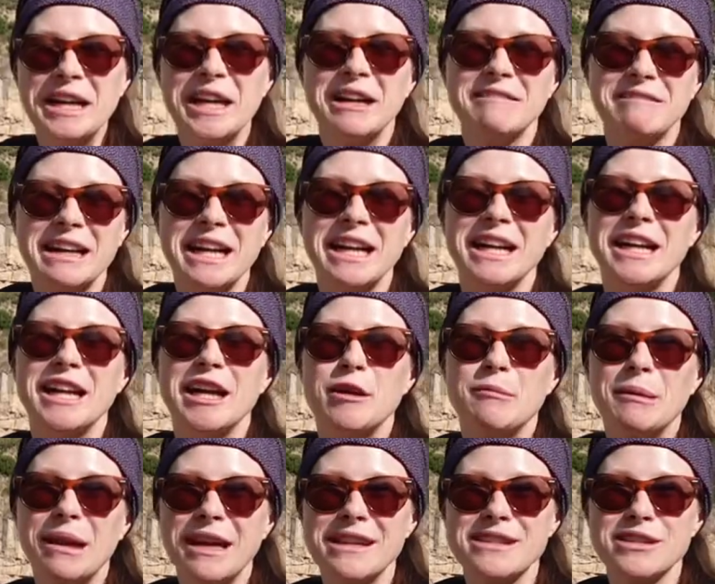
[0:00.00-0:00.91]
are in a
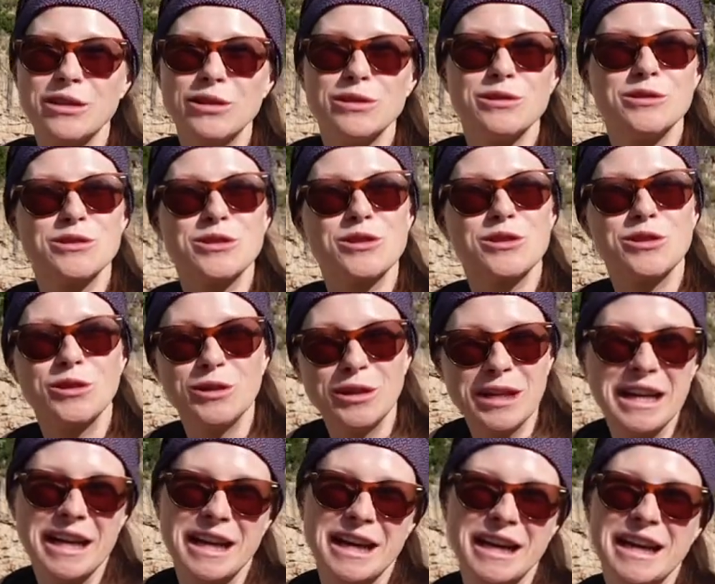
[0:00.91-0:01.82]
place called
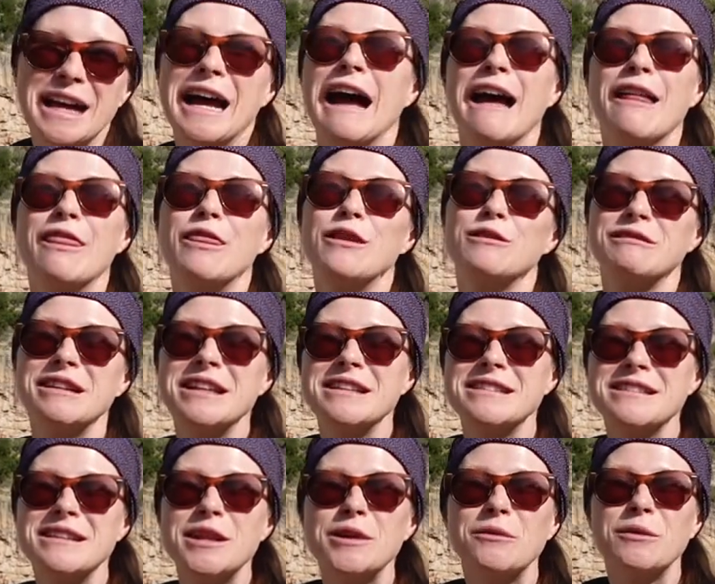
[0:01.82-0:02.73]
Chulilla, and the
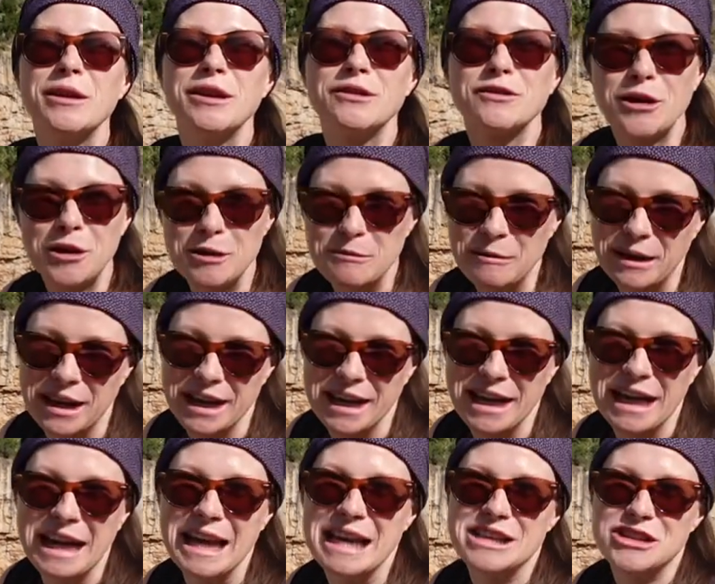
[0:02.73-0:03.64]
reason that we have come
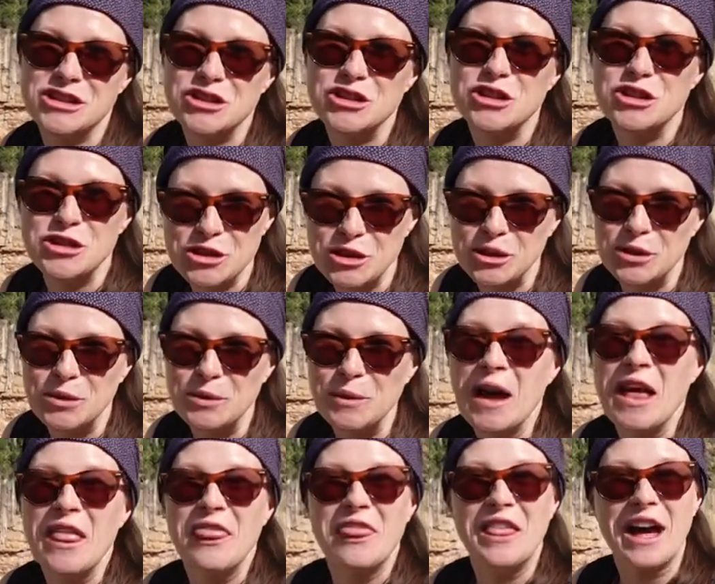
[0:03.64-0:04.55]
here is to do
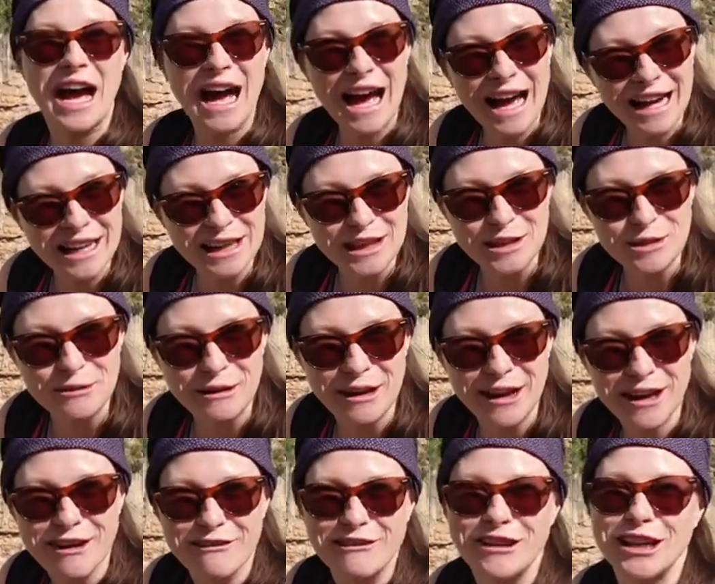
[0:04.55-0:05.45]
the hike that we
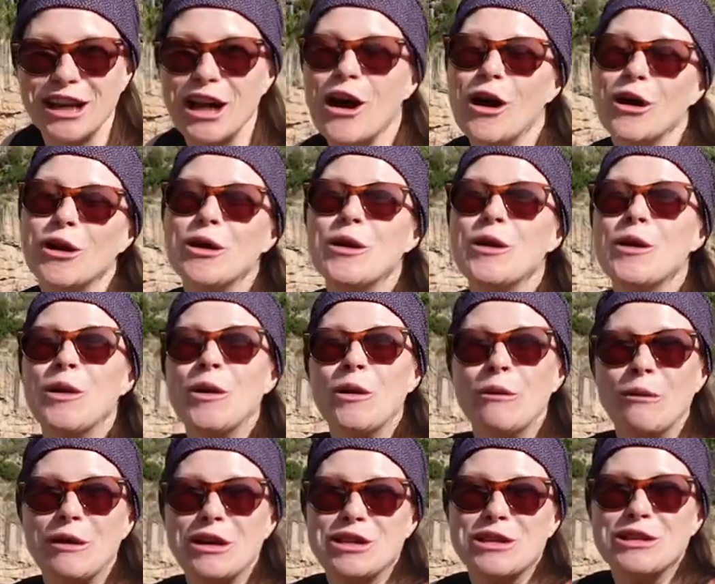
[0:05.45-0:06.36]
are currently on
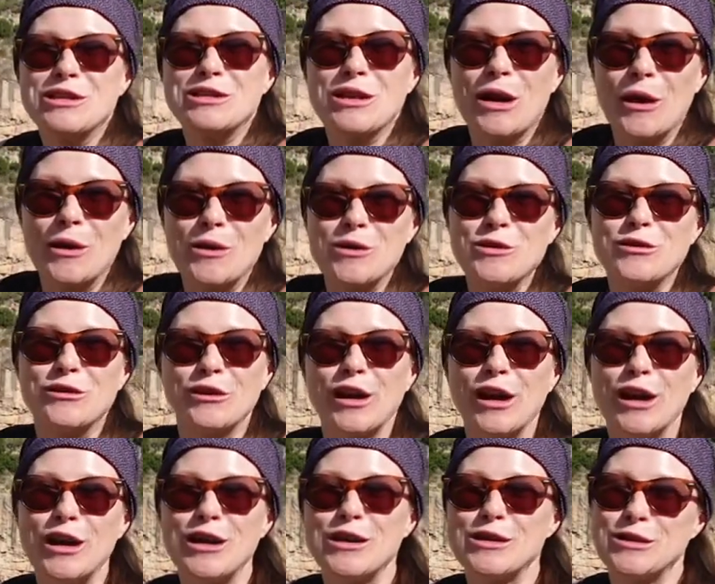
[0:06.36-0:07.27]
which is
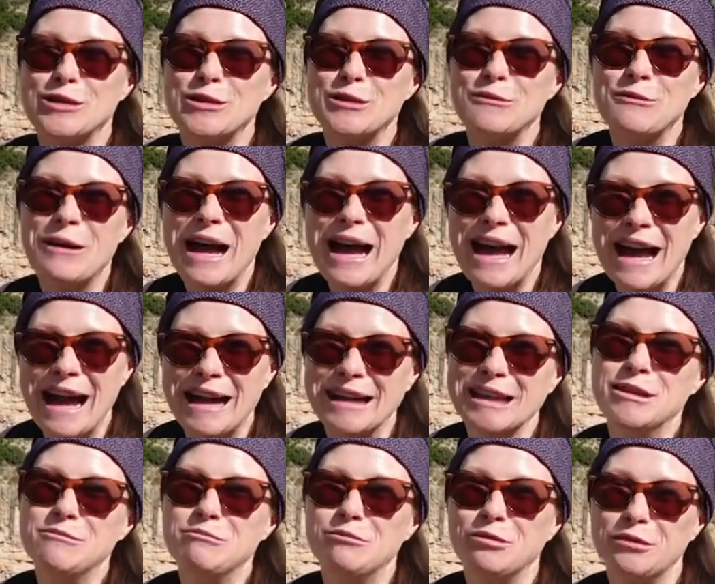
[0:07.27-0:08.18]
over some
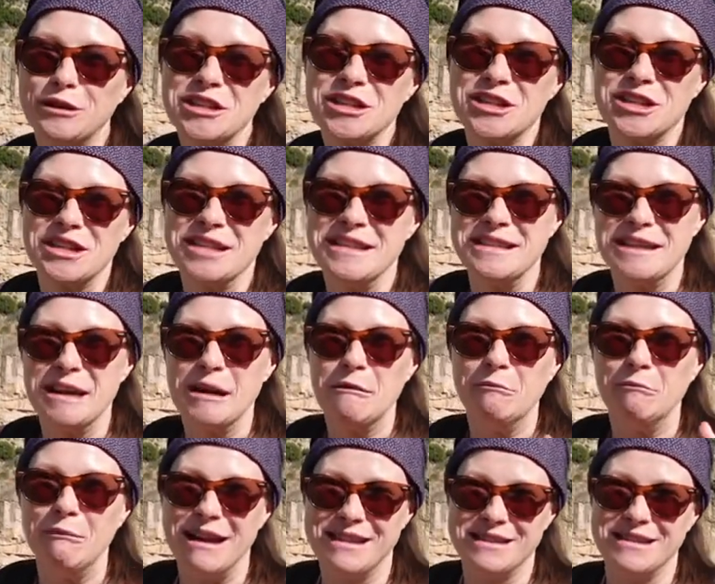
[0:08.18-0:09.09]
hanging bridges in a
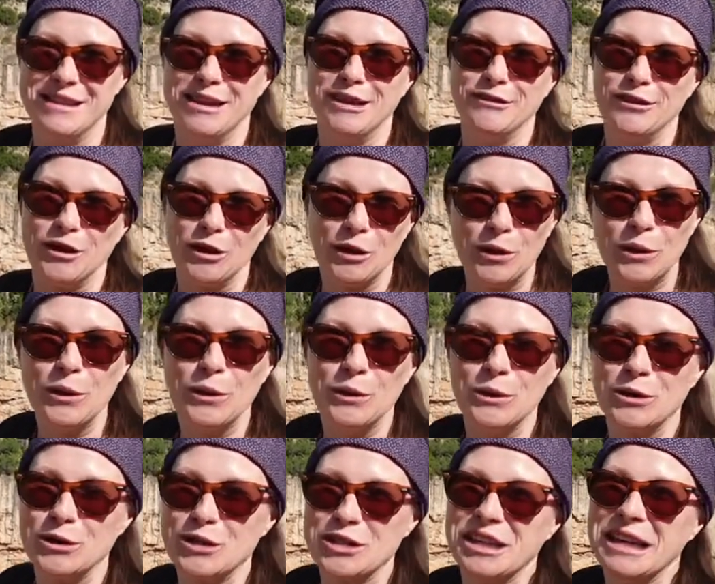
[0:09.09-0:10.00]
massive
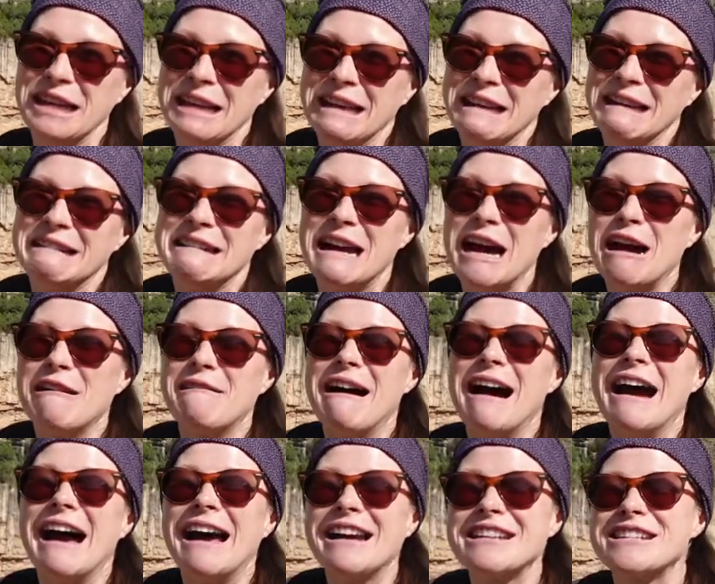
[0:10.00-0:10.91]
gorge. Now
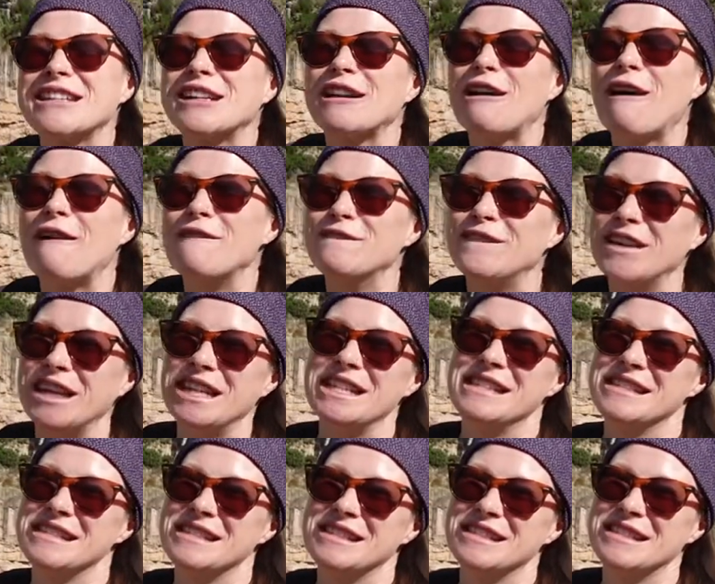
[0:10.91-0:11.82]
I had to
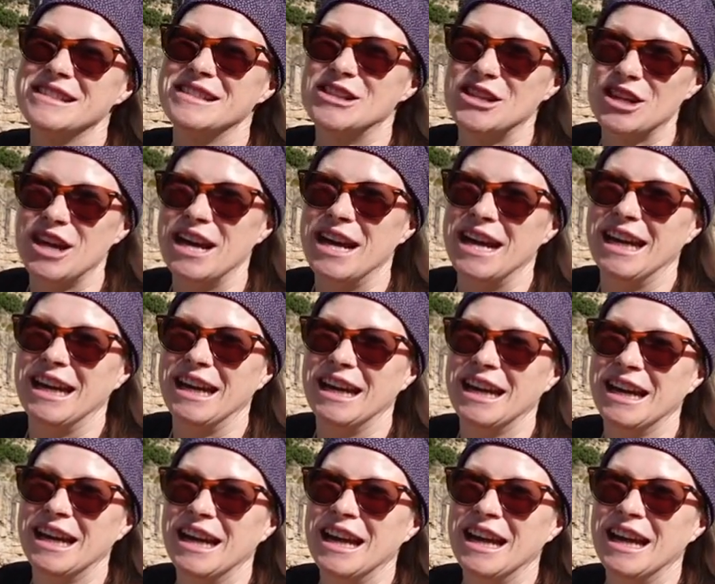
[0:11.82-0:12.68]
convince Jay